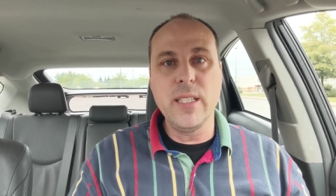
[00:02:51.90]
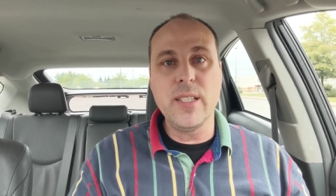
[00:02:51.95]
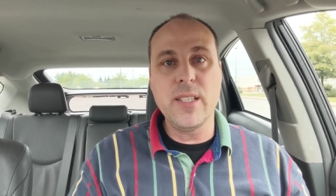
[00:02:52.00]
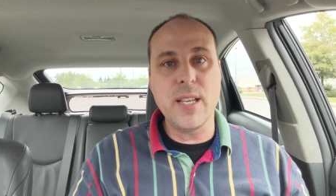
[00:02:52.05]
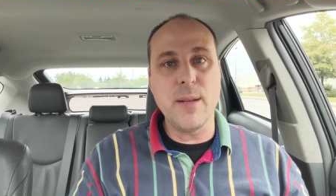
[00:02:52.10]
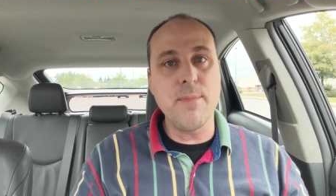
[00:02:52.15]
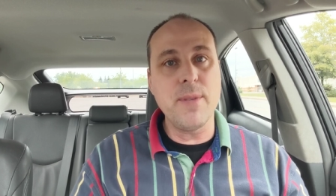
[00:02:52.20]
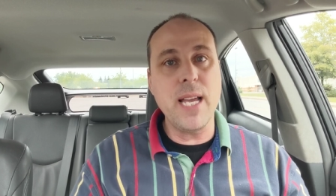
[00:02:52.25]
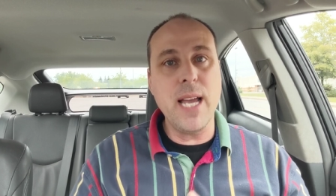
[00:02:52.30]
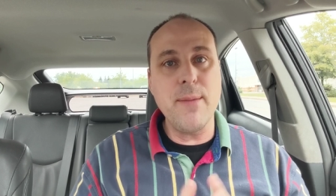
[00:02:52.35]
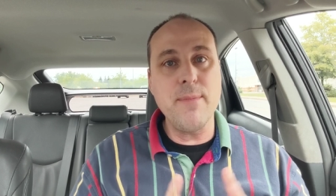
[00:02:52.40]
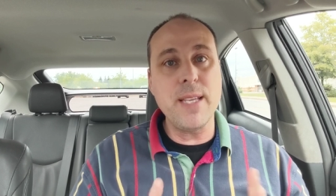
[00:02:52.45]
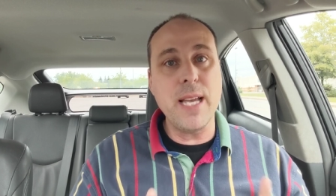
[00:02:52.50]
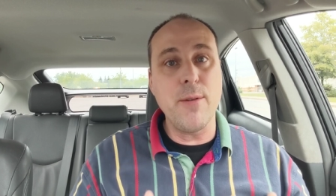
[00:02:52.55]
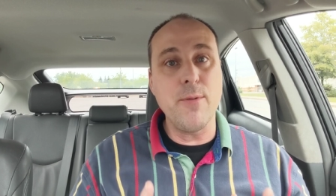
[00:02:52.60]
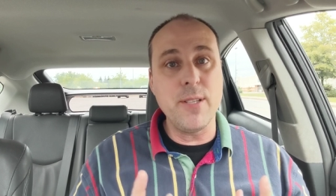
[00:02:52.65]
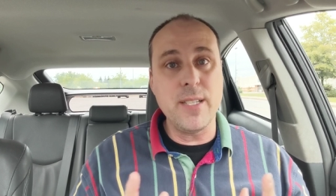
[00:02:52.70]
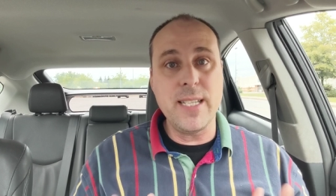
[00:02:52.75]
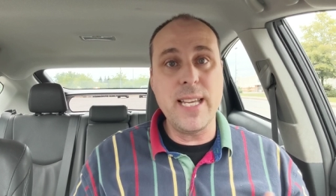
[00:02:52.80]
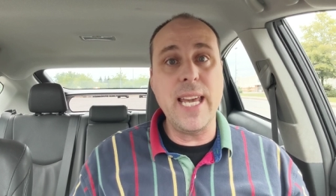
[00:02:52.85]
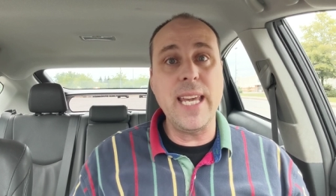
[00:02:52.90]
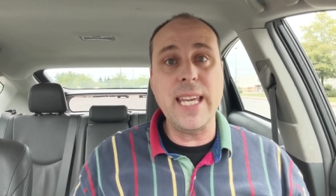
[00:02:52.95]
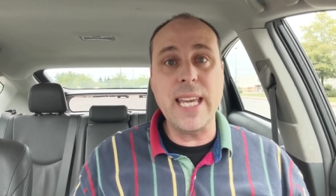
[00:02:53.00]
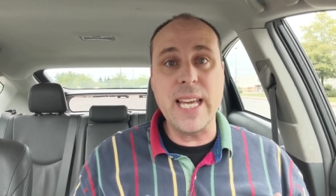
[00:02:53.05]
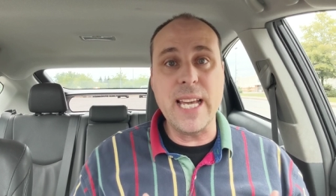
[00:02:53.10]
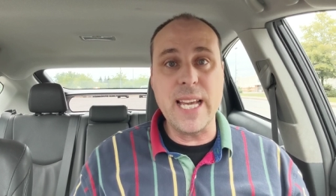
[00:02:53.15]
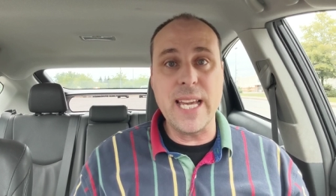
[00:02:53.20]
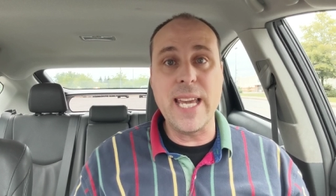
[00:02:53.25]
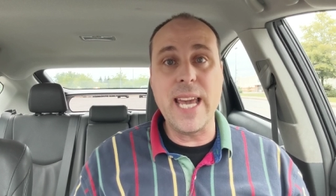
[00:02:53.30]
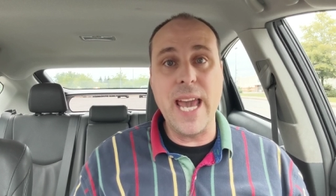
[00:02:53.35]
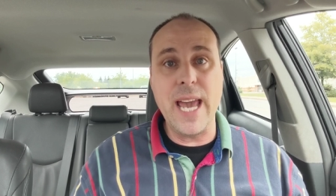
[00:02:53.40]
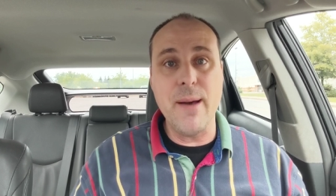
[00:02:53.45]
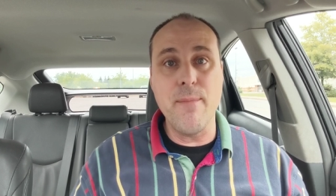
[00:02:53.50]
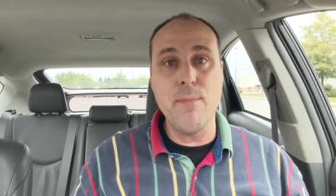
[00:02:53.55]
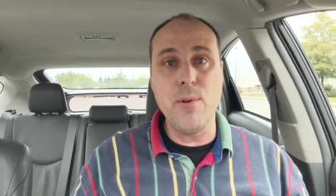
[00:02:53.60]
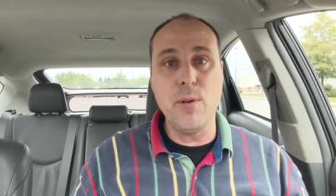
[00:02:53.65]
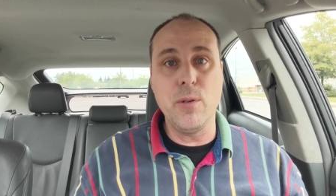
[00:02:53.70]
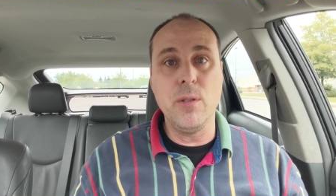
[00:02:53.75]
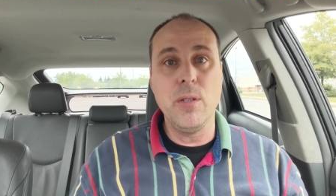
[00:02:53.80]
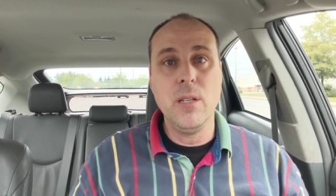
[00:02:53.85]
sometimes I was taking a
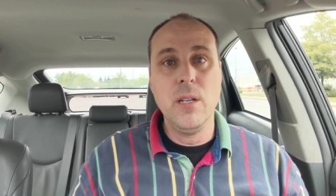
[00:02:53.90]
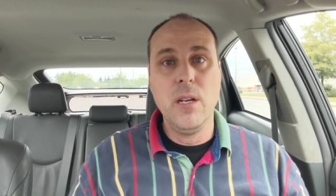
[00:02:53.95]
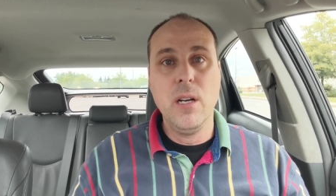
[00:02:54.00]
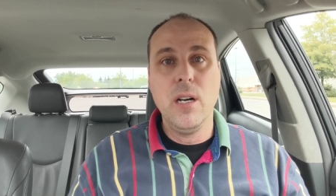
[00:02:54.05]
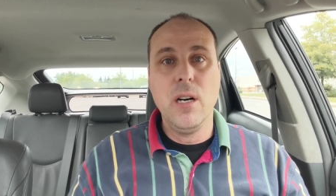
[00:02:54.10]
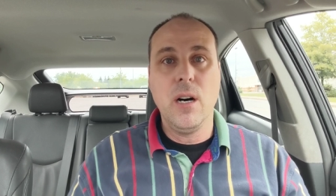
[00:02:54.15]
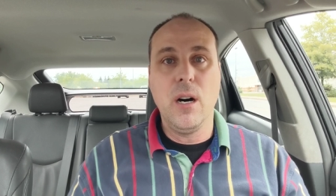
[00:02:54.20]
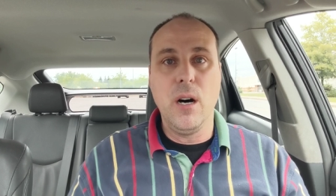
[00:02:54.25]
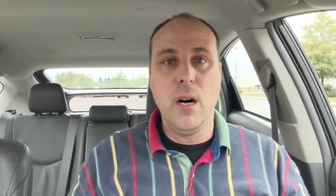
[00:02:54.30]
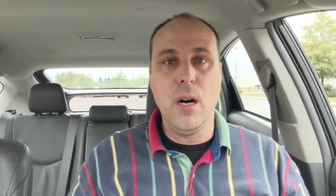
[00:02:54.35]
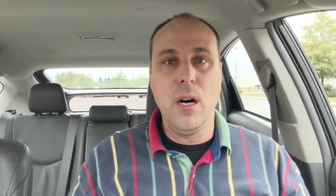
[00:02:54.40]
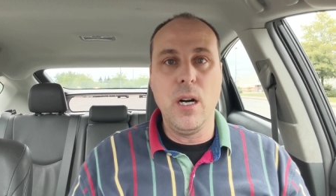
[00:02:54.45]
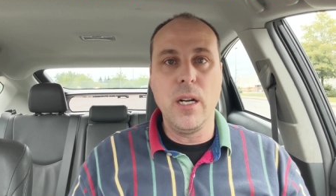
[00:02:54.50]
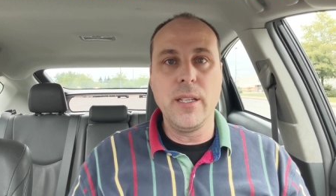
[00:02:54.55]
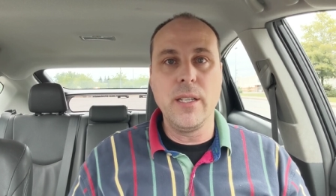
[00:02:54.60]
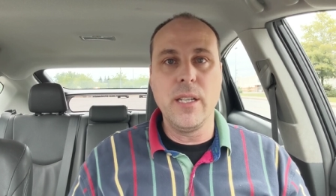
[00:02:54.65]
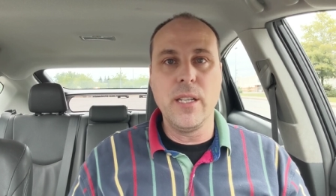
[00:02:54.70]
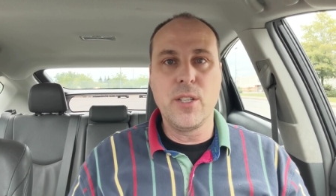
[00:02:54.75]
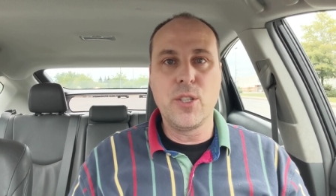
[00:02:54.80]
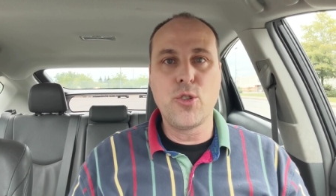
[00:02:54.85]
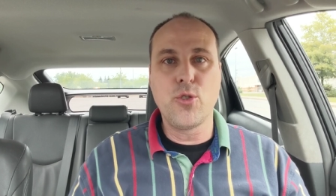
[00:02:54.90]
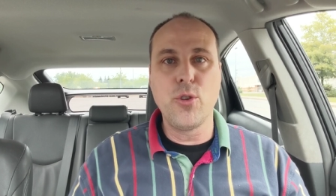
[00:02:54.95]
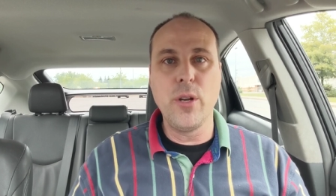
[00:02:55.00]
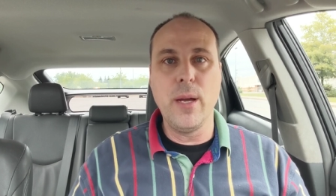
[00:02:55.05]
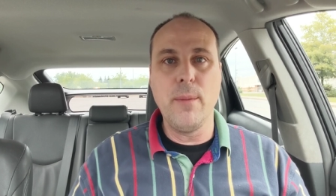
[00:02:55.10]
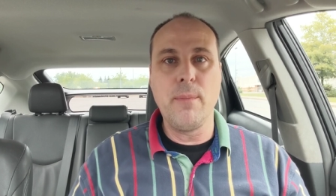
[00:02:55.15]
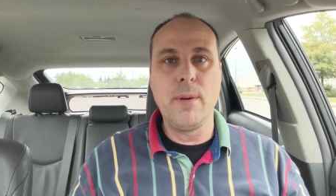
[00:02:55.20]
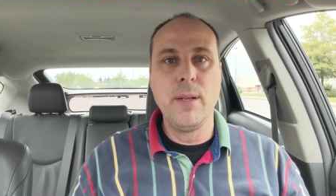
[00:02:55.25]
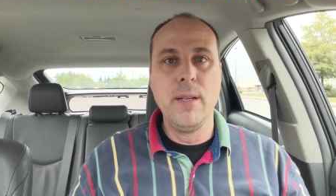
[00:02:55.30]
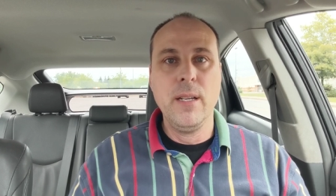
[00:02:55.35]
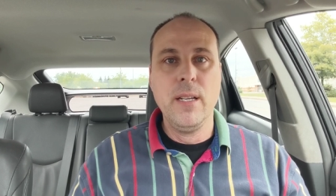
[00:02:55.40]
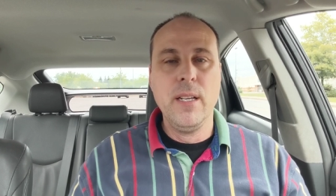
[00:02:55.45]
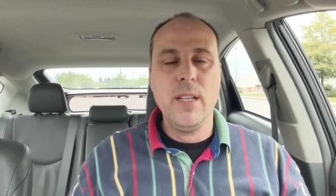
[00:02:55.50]
gamble on a trip.